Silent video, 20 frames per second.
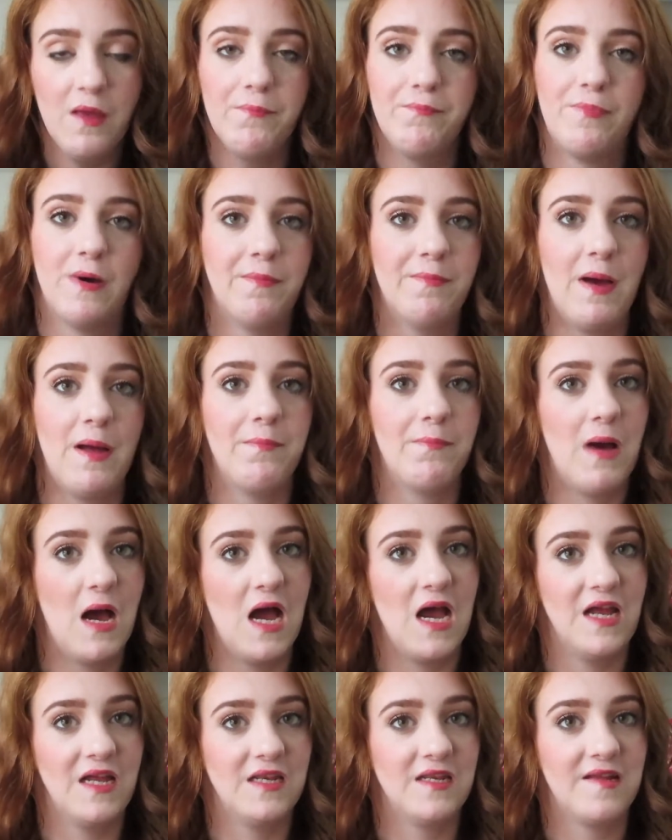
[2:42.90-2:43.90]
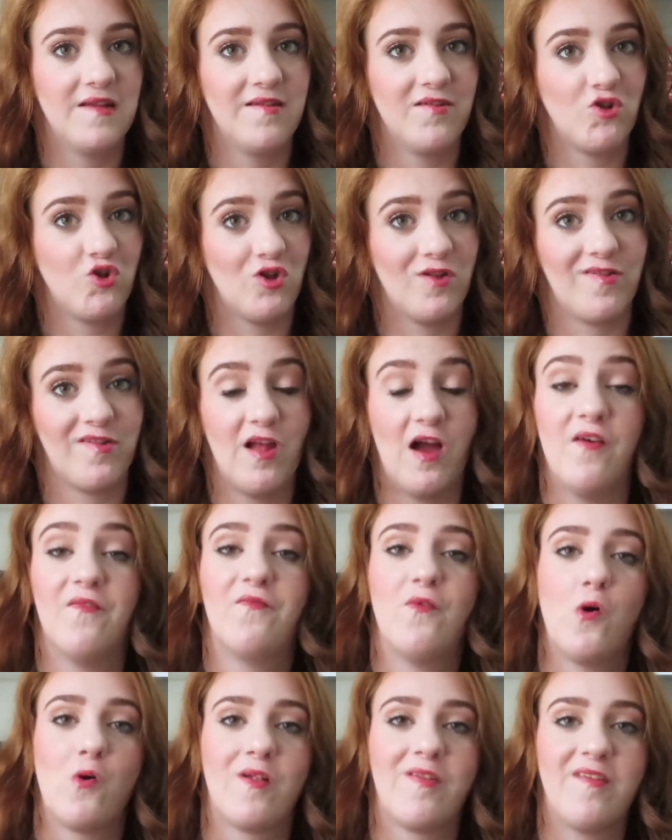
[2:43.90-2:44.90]
but my mind is just not
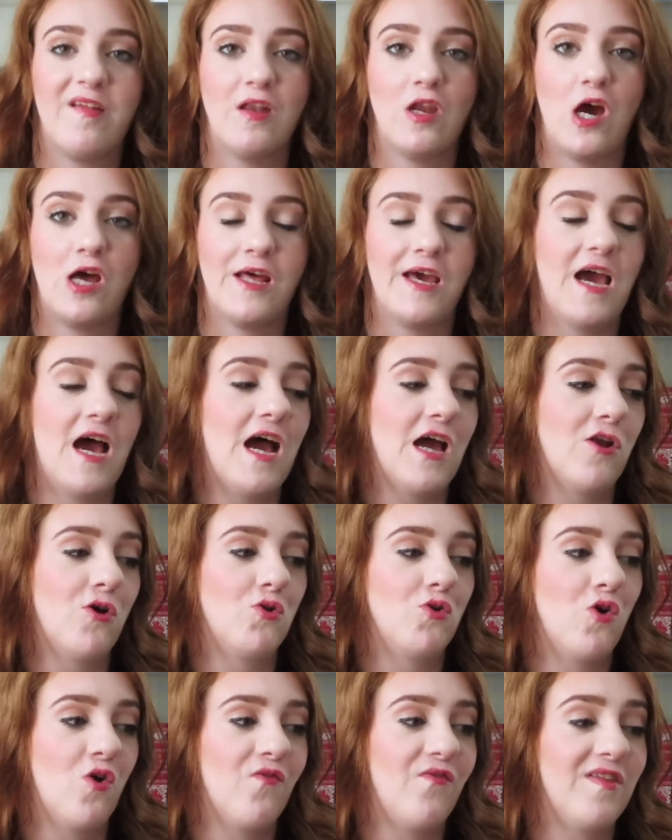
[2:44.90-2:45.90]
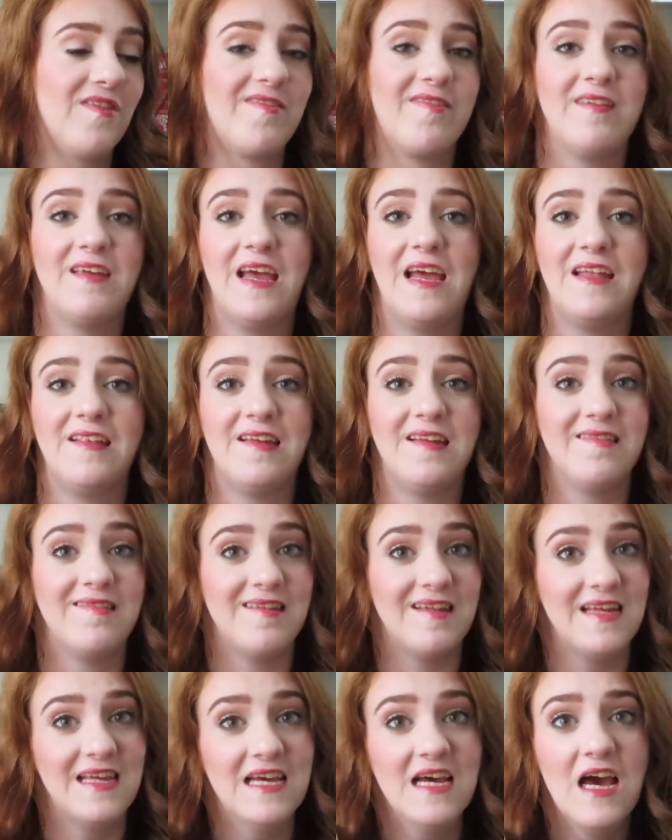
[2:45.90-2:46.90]
focusing on it. I don't know if it's the
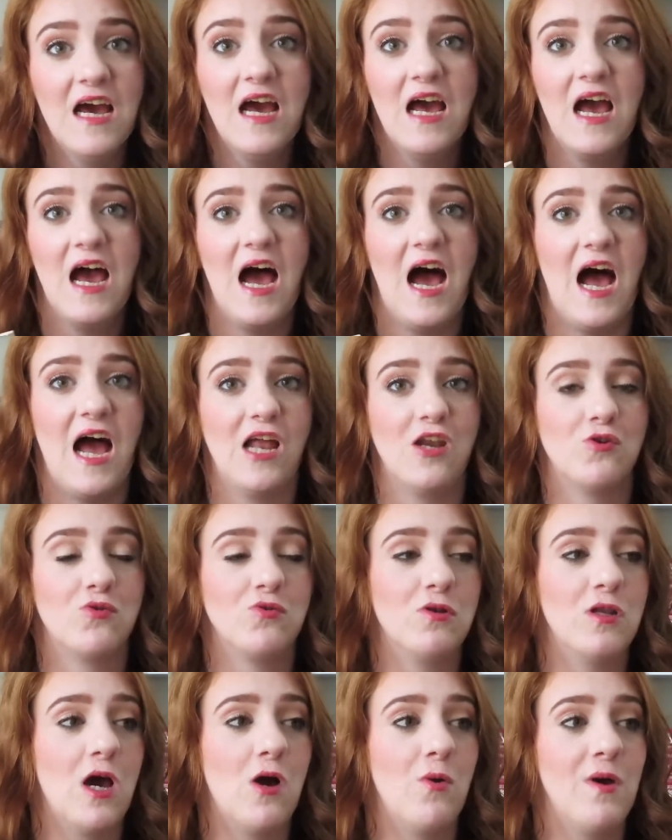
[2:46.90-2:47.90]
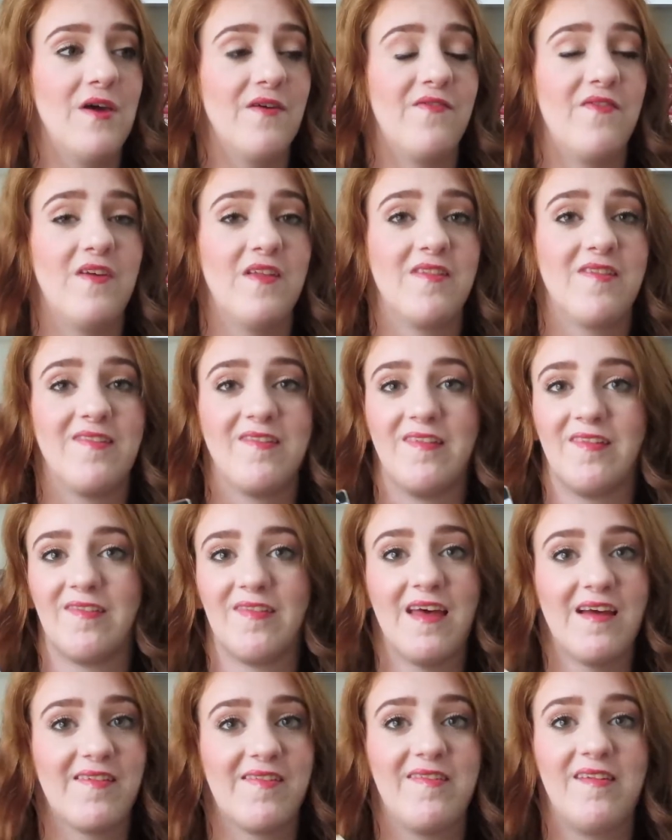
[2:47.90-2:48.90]
ADD. I don't know if it's
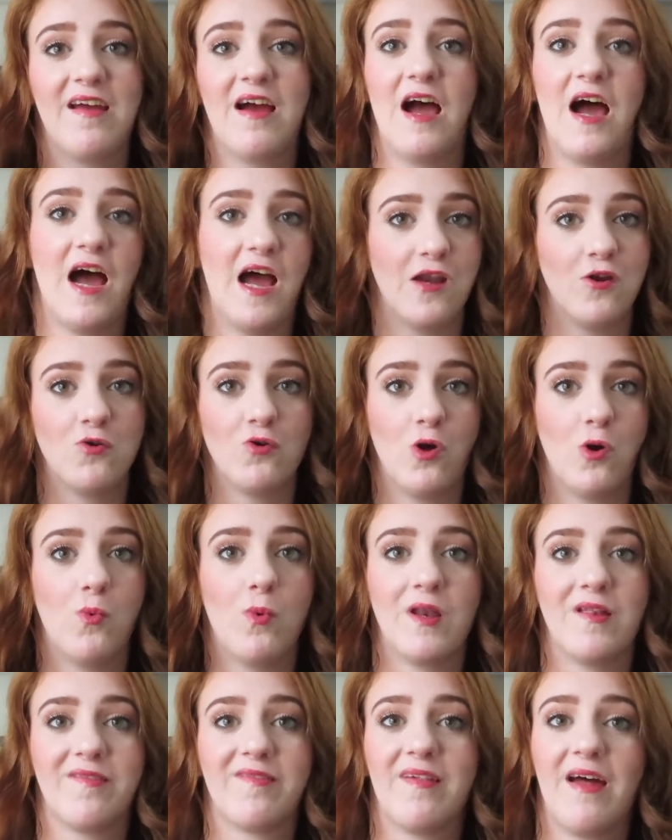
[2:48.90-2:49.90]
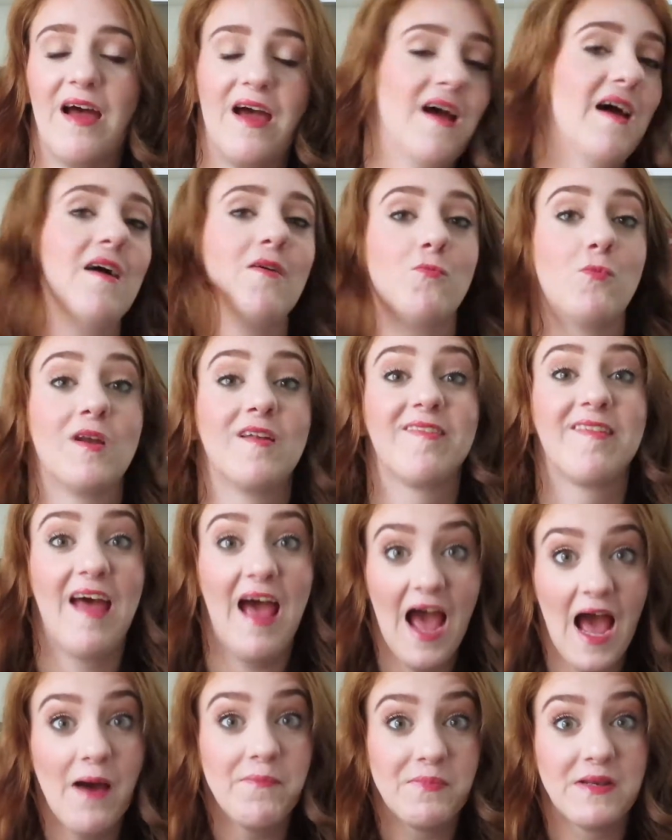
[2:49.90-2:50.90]
dyslexia. I don't know what is
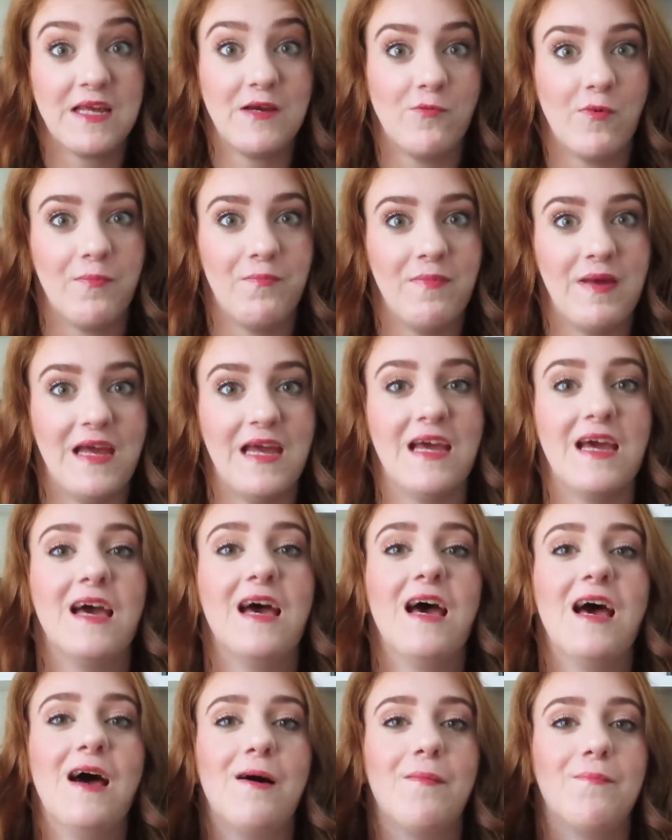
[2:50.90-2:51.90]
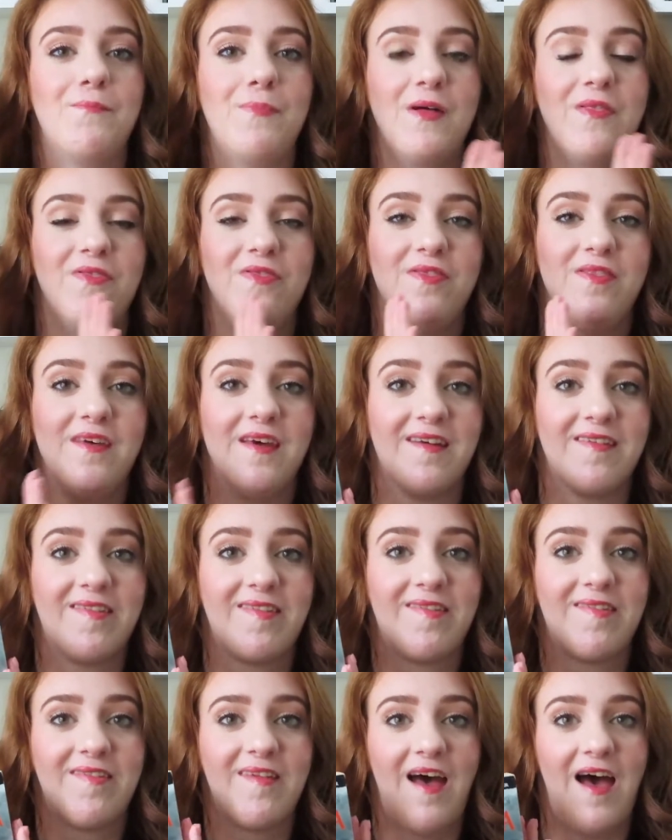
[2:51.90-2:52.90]
happening with me, but
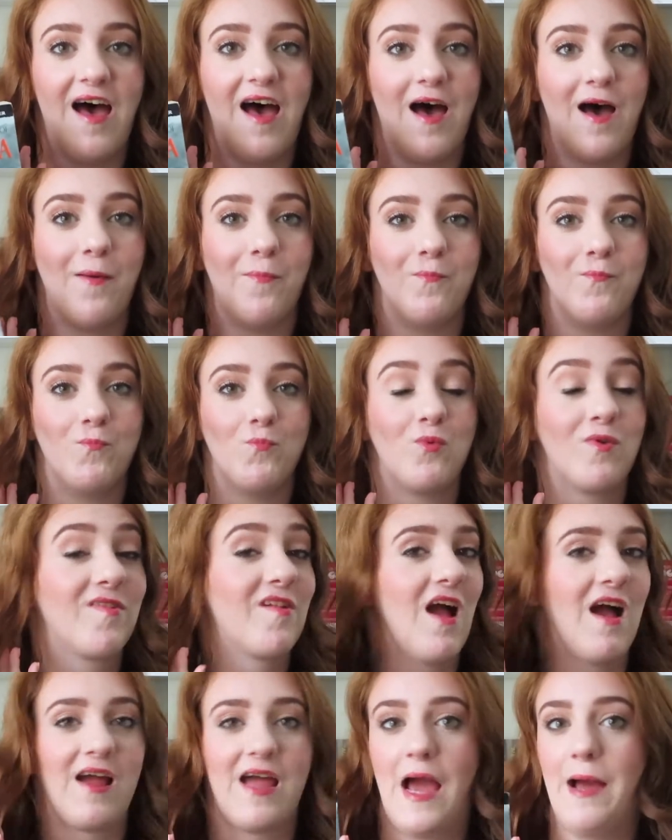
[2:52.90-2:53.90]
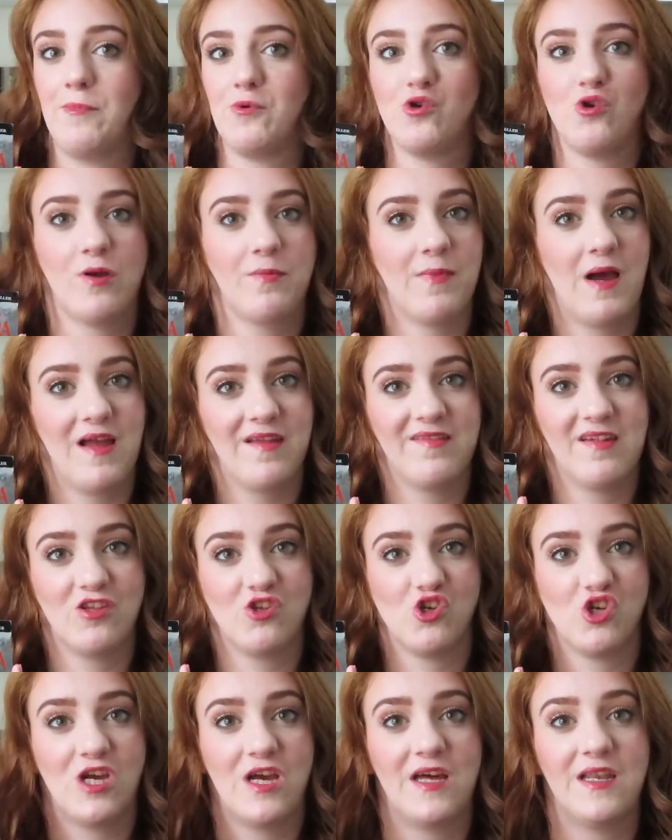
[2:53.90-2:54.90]
this was not capturing my
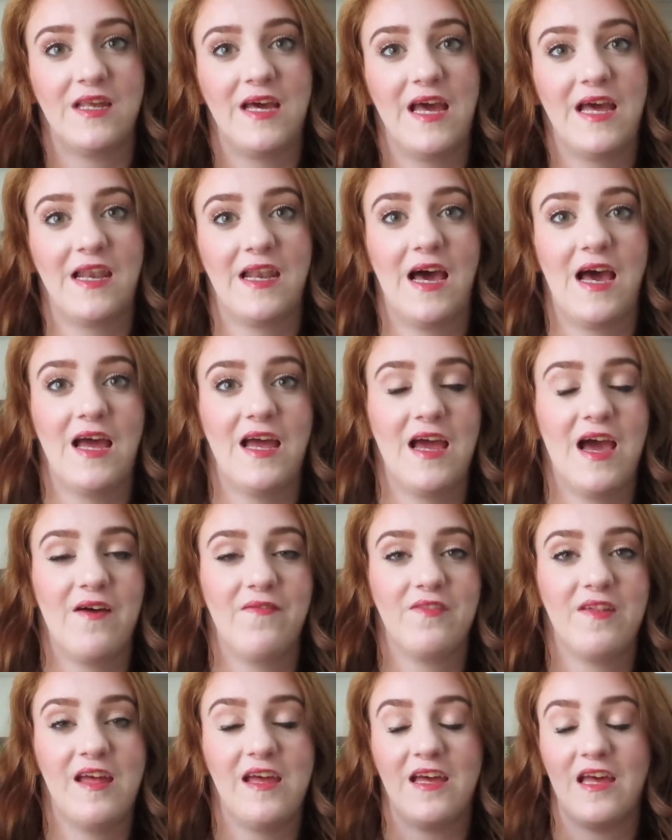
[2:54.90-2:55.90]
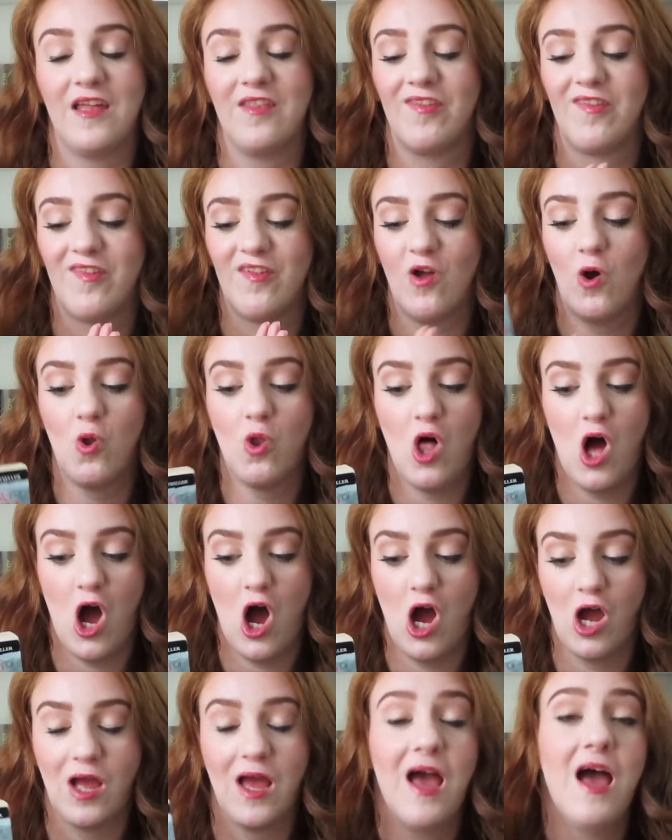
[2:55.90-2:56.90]
attention, and I have taken so
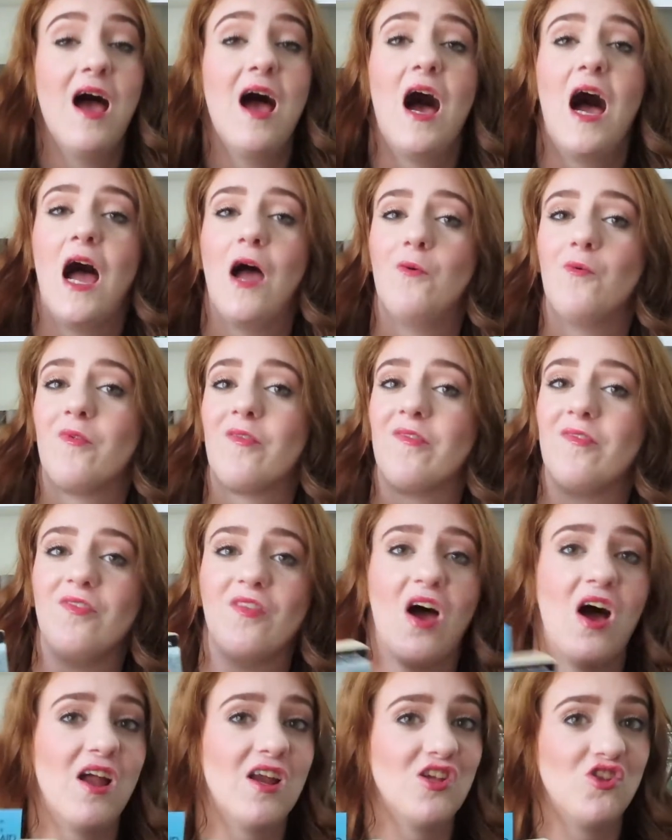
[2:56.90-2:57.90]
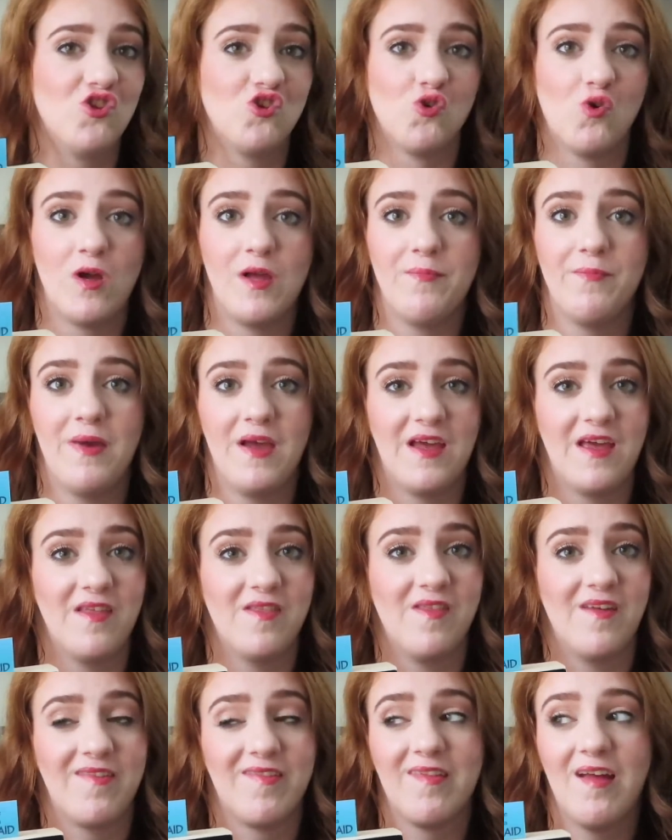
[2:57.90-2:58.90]
long. I was not enjoying
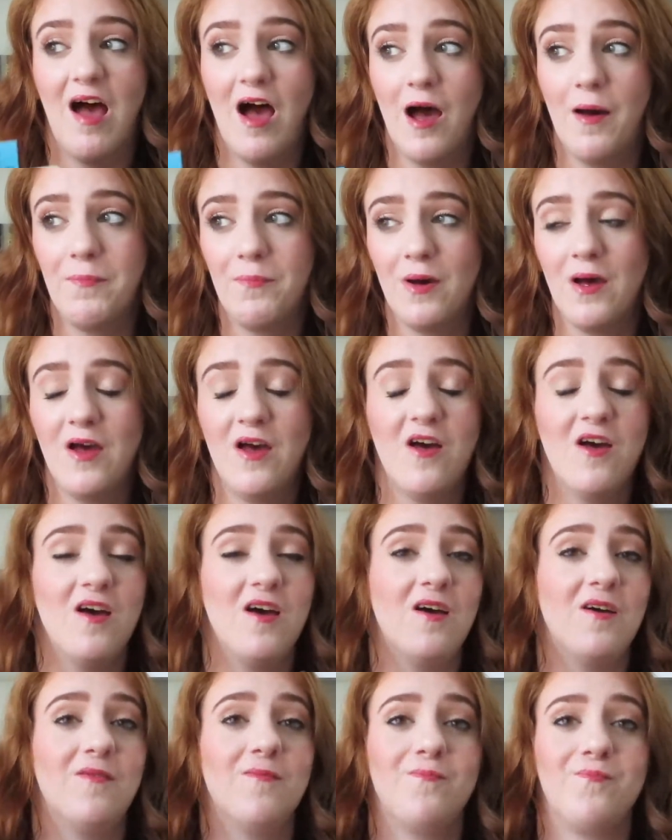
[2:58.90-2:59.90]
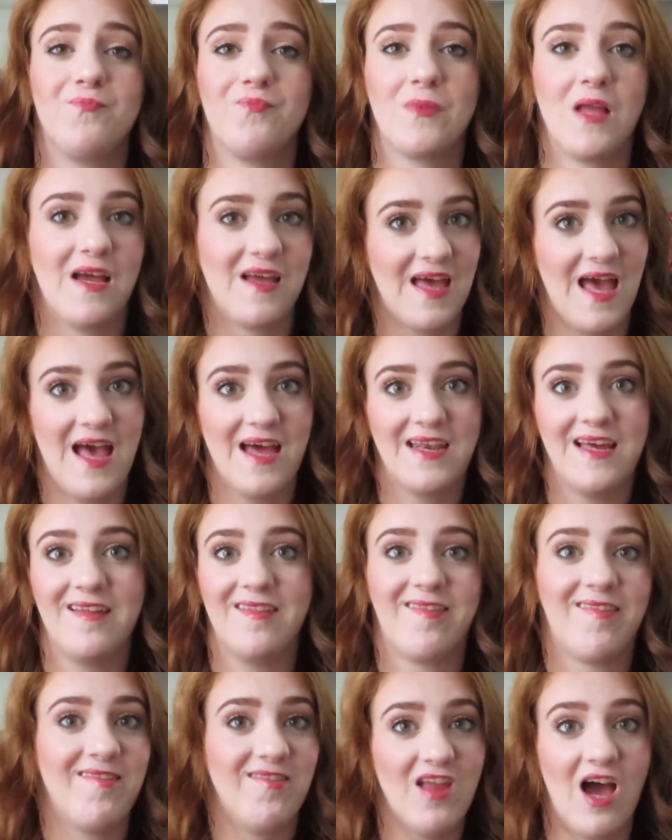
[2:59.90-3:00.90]
picking this up. Again,
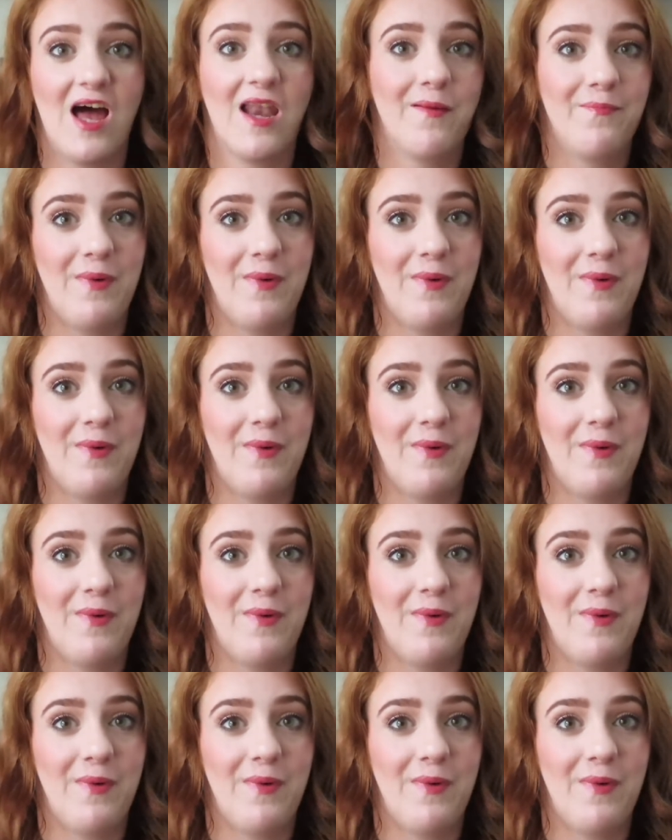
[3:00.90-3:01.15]
it's not a